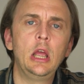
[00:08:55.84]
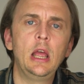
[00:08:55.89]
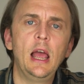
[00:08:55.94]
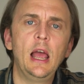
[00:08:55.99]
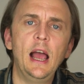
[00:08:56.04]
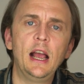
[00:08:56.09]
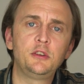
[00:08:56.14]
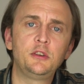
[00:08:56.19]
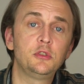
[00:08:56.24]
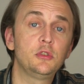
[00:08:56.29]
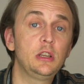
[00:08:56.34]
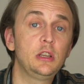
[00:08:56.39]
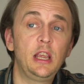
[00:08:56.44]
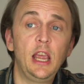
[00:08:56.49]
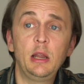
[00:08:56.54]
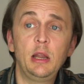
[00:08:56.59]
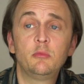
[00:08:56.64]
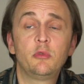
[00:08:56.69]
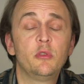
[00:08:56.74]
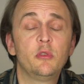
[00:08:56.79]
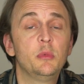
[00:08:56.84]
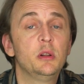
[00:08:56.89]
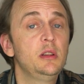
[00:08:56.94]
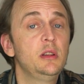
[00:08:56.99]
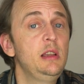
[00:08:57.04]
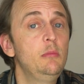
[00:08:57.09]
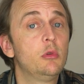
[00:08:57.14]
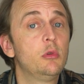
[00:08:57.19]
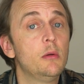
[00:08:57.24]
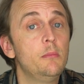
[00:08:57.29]
actually came from a
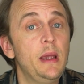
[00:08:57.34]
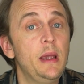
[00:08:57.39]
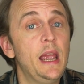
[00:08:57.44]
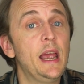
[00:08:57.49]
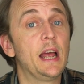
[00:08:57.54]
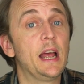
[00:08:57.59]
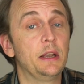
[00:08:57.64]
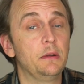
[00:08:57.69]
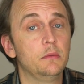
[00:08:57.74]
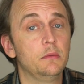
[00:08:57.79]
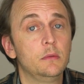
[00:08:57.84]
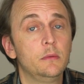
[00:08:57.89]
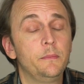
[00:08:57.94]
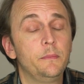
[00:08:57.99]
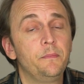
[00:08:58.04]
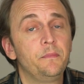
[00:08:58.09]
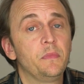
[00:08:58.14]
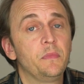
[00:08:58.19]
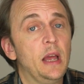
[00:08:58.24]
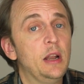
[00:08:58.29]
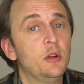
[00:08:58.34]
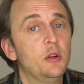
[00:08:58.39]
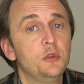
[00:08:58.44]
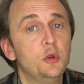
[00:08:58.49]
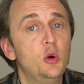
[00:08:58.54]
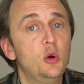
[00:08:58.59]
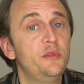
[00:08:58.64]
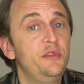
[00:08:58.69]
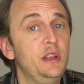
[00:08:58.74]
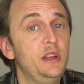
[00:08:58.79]
Libra man. I don't
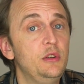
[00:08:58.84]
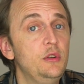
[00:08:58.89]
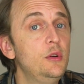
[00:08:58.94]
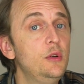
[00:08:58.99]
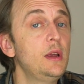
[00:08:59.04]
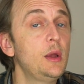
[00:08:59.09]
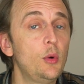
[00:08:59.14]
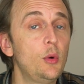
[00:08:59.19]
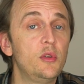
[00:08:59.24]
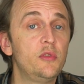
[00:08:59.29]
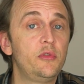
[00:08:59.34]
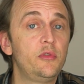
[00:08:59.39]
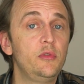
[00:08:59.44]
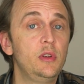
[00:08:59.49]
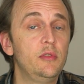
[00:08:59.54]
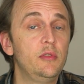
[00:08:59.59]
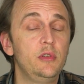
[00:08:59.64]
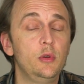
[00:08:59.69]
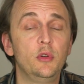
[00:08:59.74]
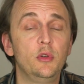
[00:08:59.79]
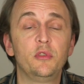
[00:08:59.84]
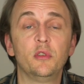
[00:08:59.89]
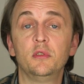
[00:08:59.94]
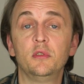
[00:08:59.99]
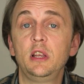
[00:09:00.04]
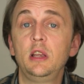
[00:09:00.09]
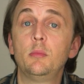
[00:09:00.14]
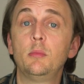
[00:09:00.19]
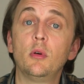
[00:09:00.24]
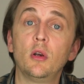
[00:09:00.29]
know if he knew if he was a
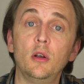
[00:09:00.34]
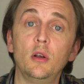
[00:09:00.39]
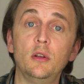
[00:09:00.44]
Libra